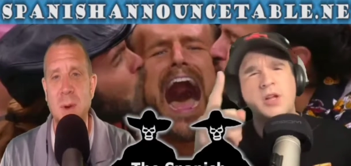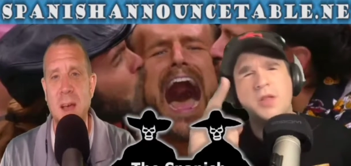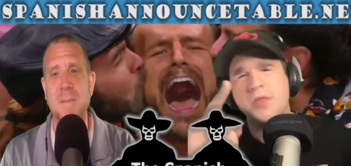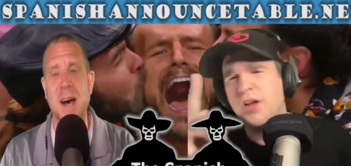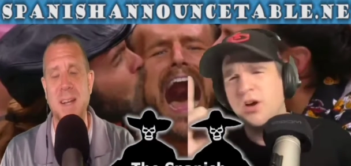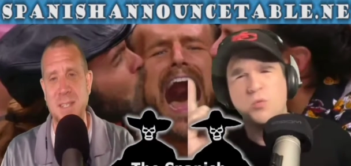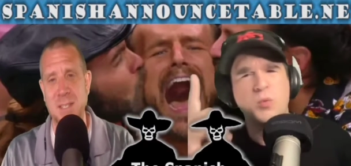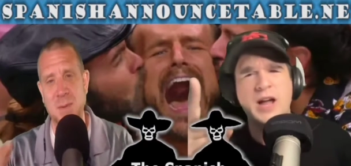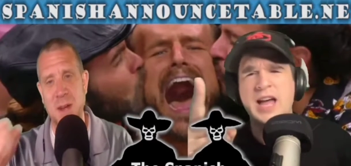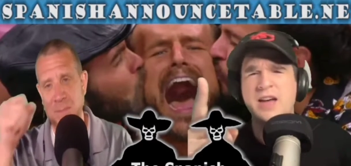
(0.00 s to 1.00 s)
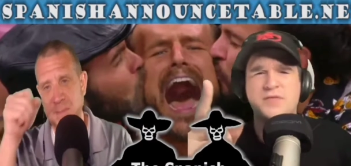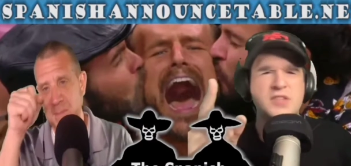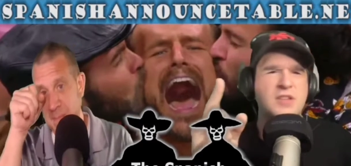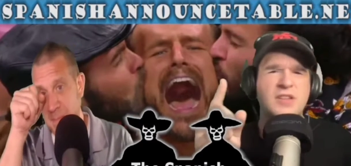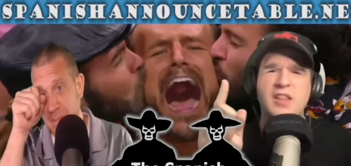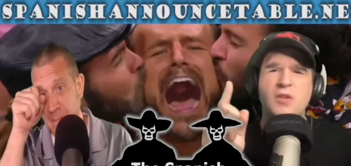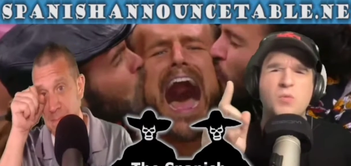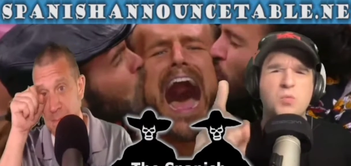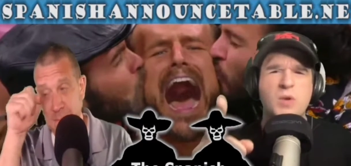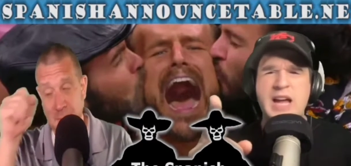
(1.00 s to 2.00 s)
Speaker 1: ref boxes. The refs, right?
Speaker 2: mm-hmm. the
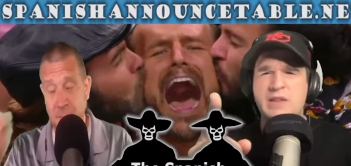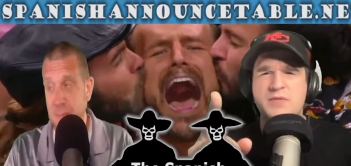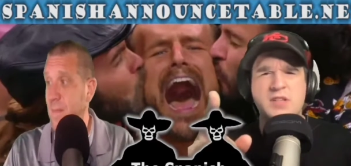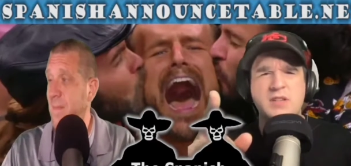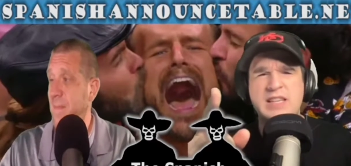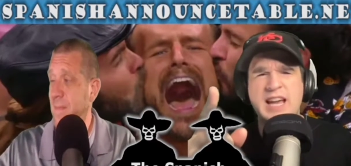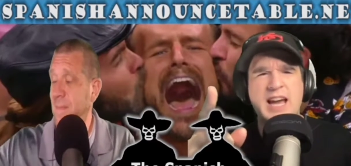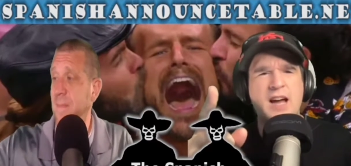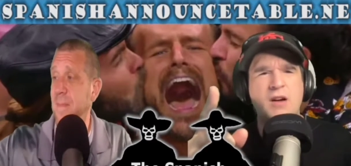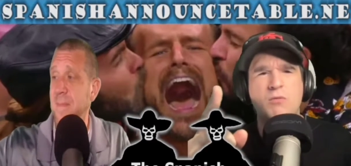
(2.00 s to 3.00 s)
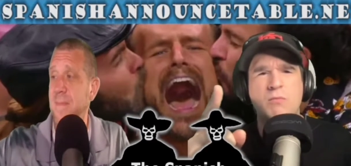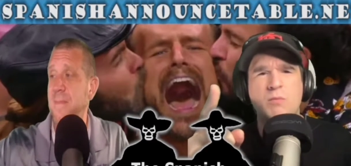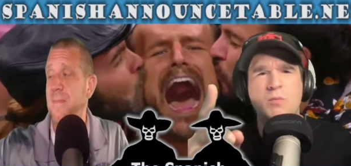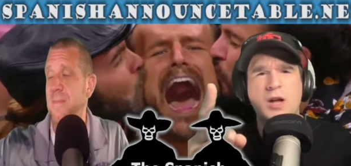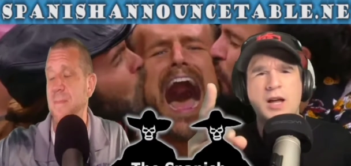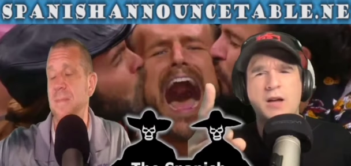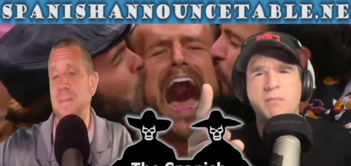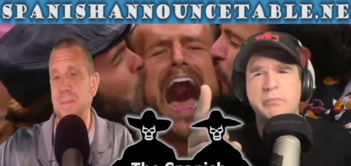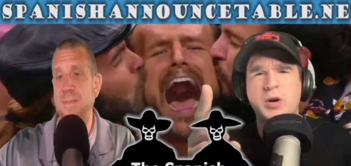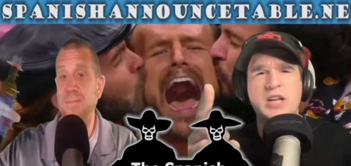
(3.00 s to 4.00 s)
refs. Yeah. Uh,
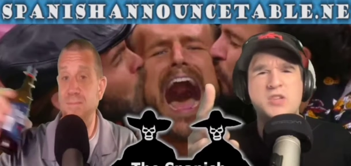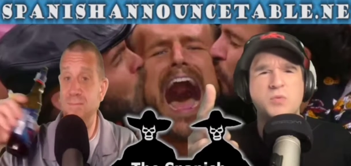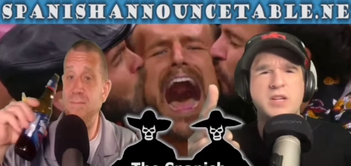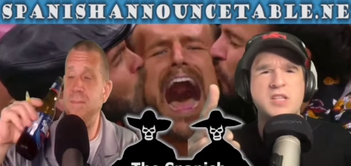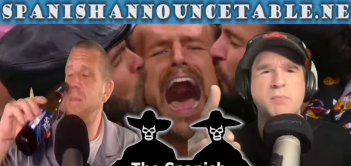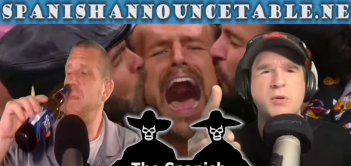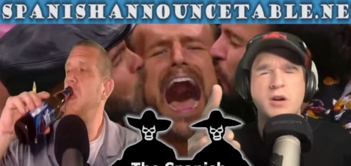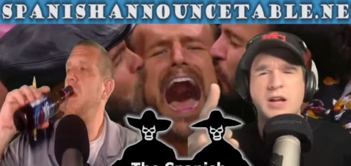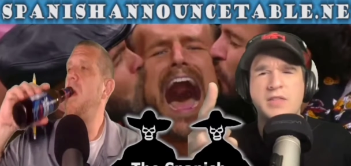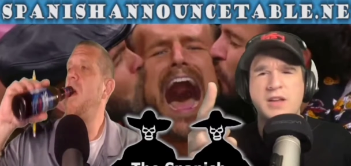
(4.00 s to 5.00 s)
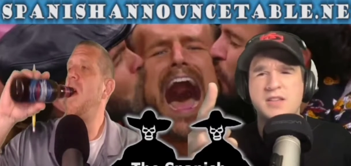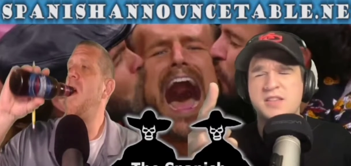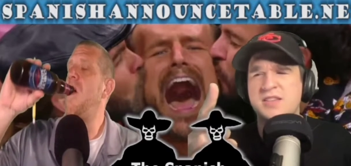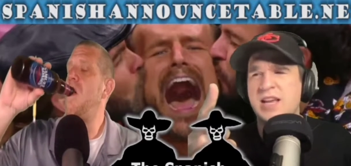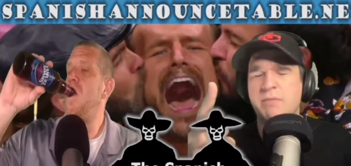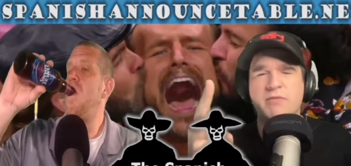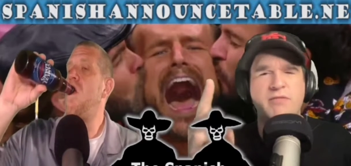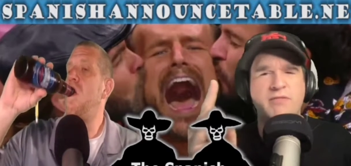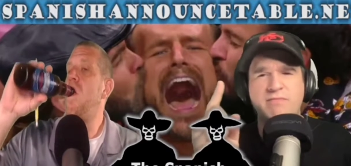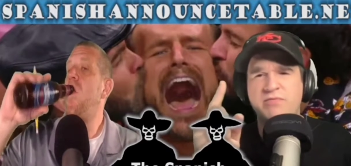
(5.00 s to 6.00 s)
Bryce Remsburg, I think is his name.
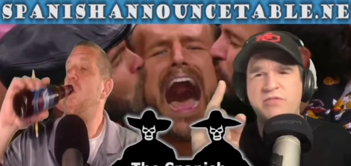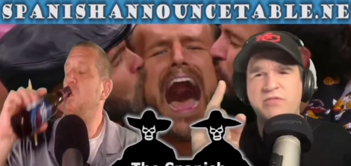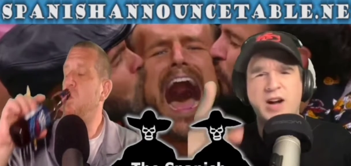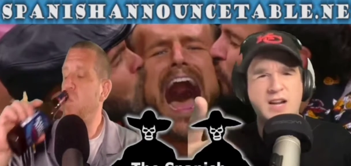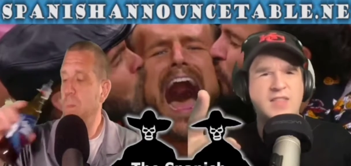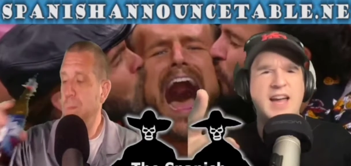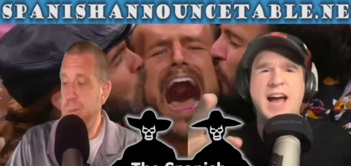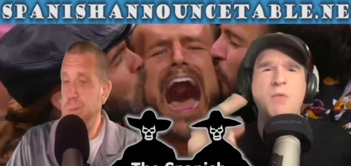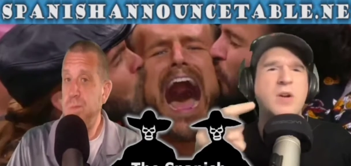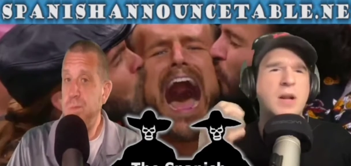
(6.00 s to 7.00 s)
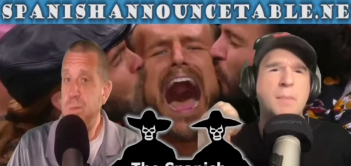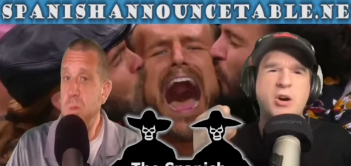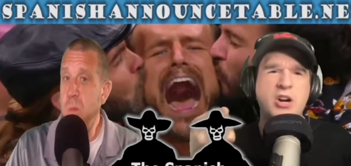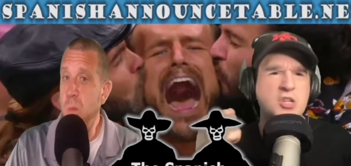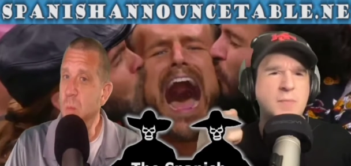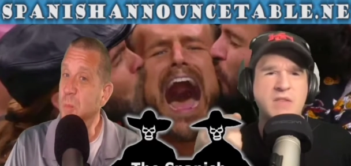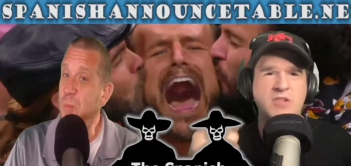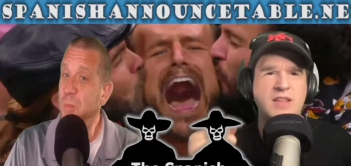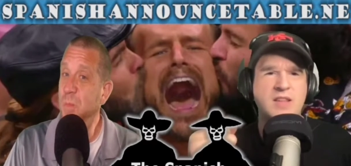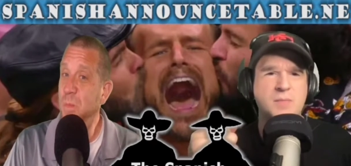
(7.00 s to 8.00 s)
Fuck that. I wanted to punch him
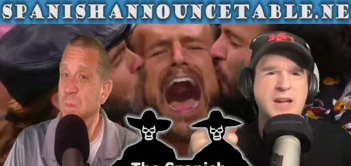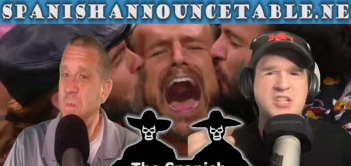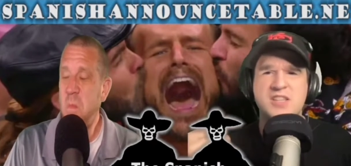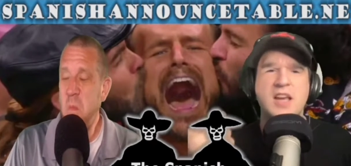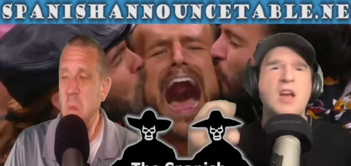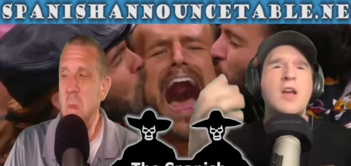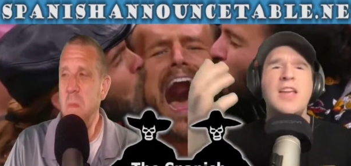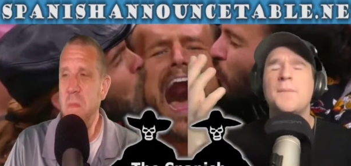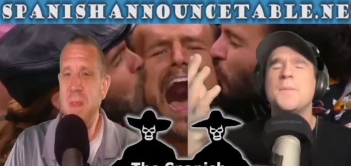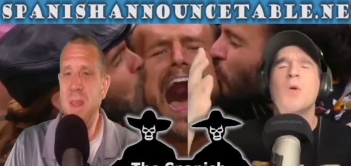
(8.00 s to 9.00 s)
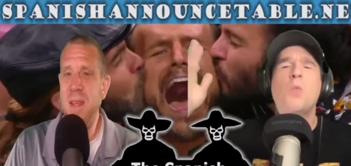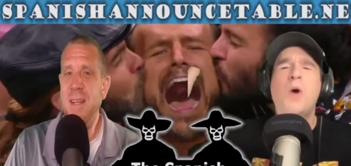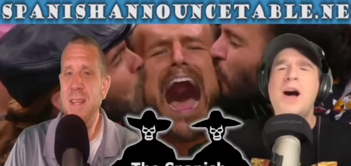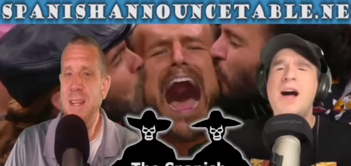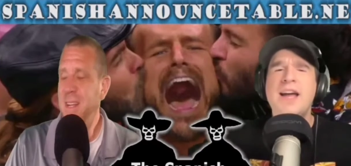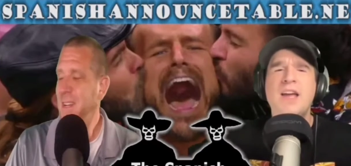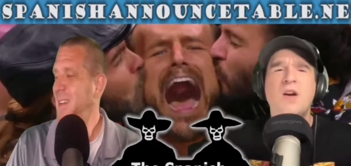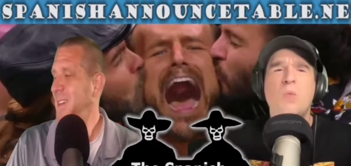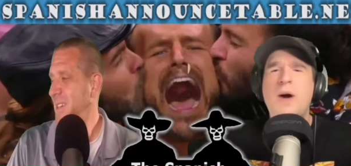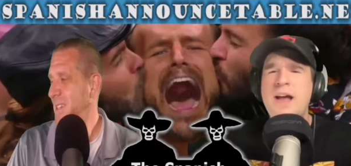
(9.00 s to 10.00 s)
after this match cuz yeah, why
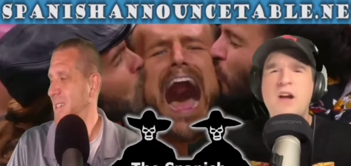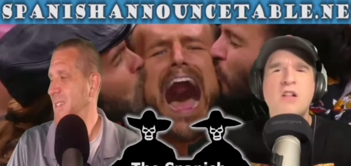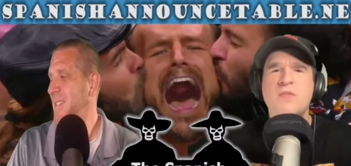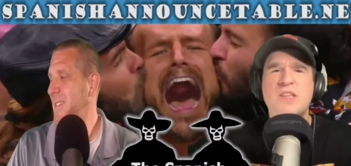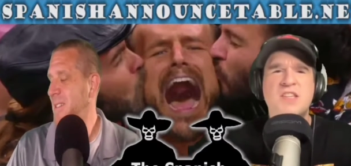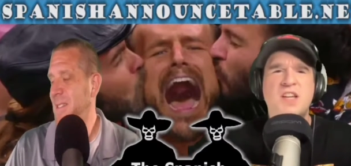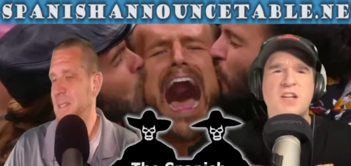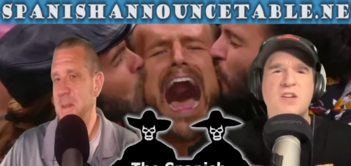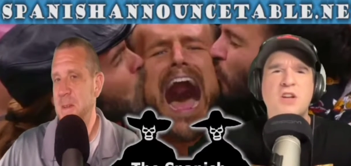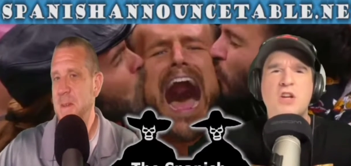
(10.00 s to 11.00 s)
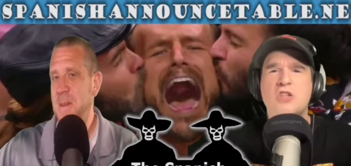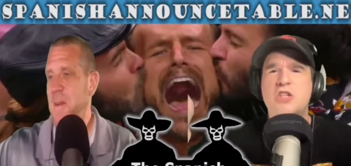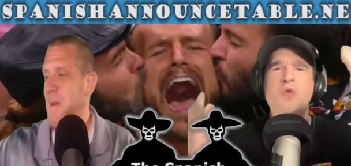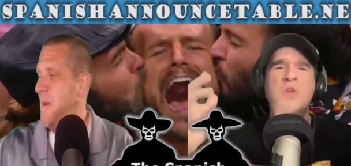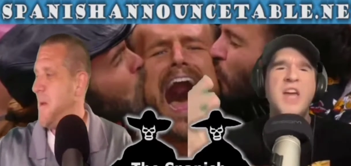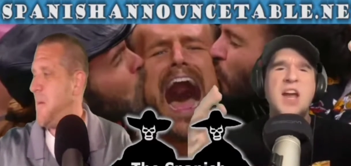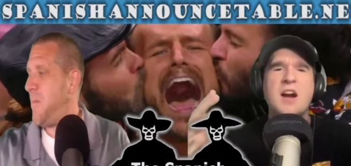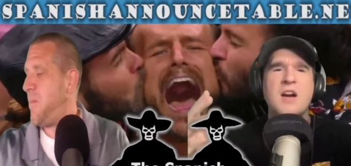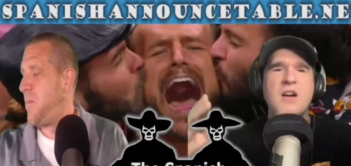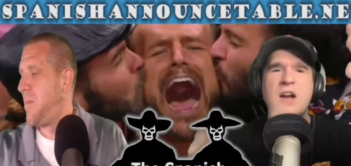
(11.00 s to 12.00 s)
why all of a sudden do you
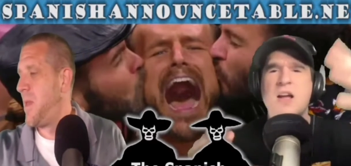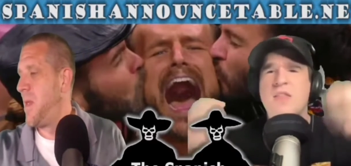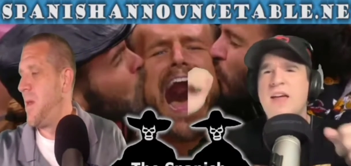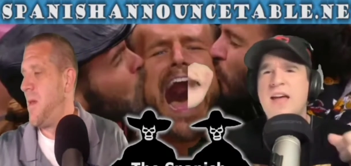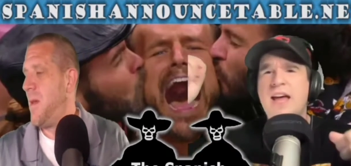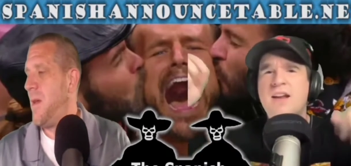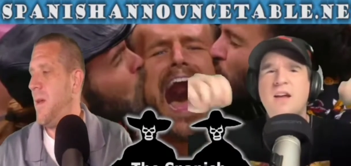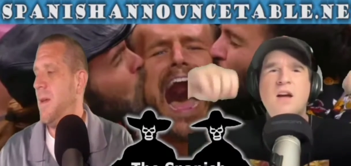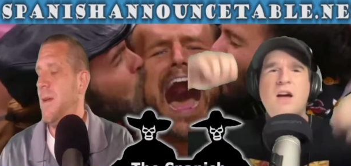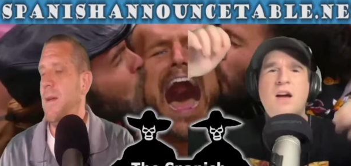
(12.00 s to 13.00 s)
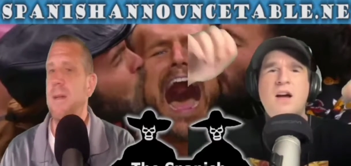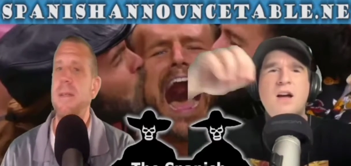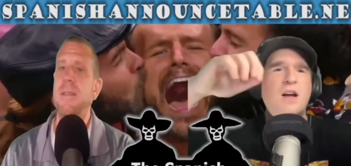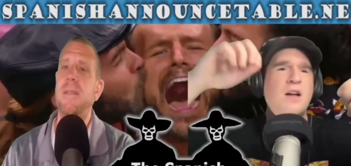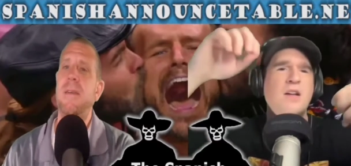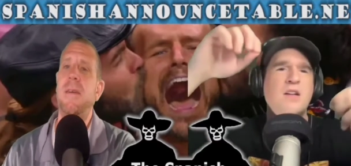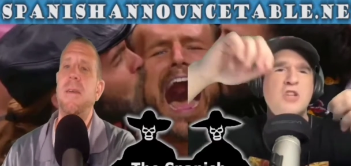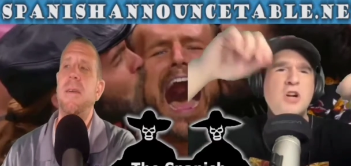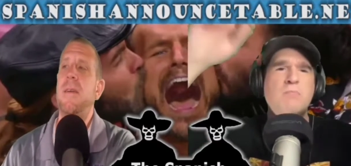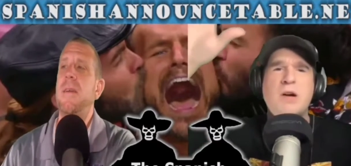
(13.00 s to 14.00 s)
care that uh
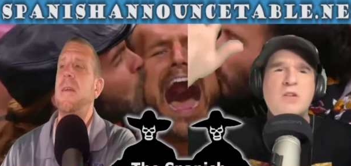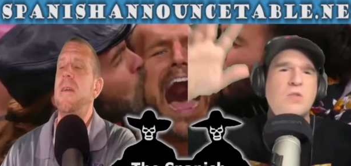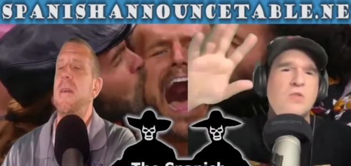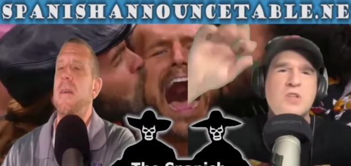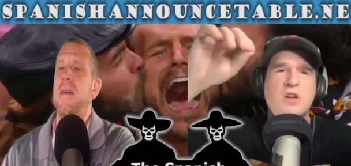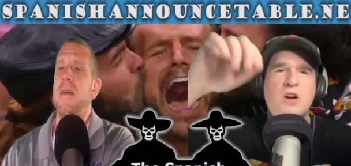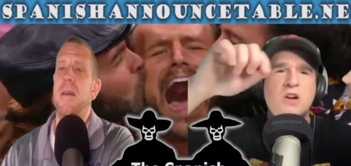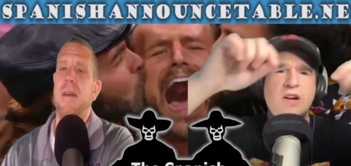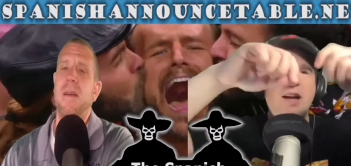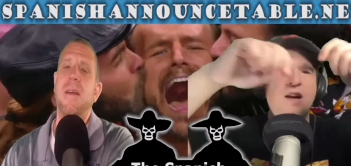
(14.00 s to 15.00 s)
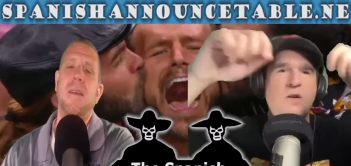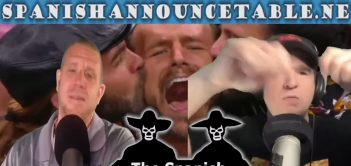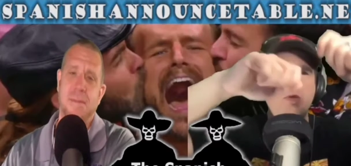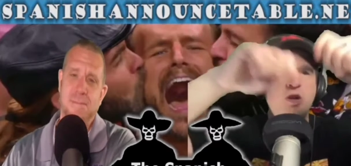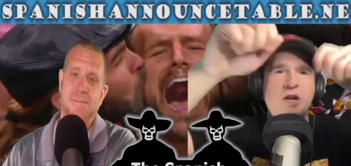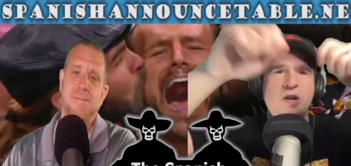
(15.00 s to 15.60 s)
turnbuckles are now, you